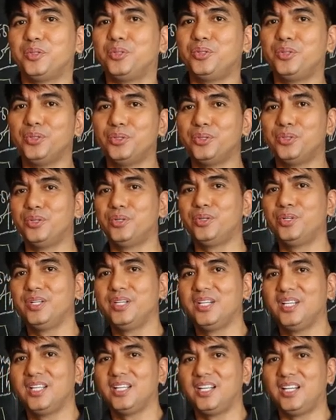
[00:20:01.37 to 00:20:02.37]
to do,
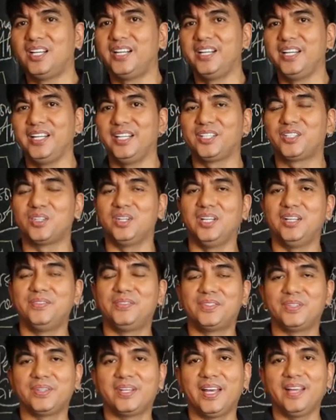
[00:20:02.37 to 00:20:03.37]
learning to
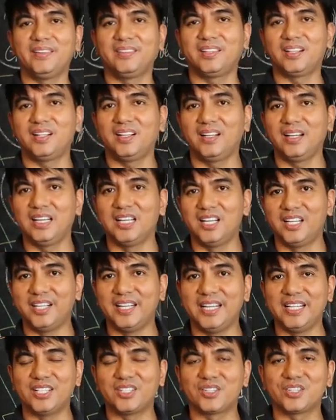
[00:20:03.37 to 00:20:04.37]
live together, and
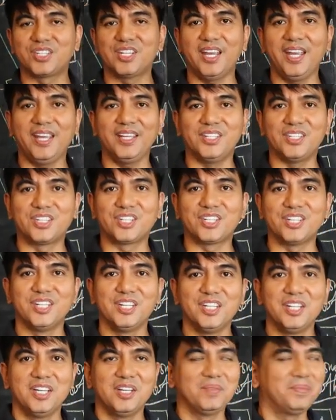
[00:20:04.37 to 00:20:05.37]
learning to change.
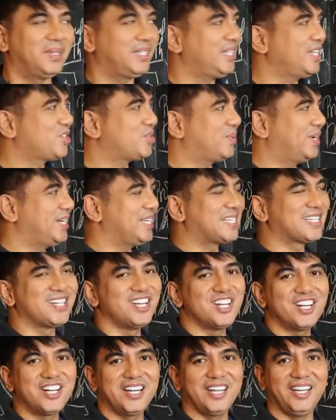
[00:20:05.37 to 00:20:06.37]
But this one is
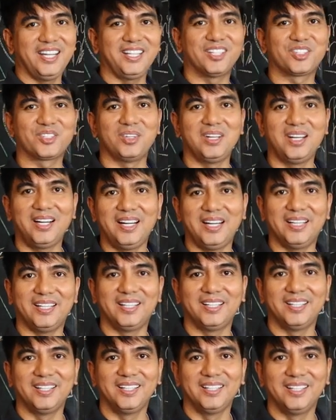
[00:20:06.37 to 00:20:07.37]
learning to
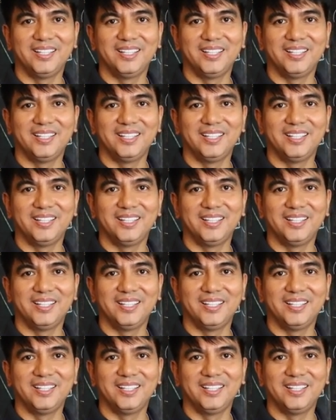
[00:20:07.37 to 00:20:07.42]
learn.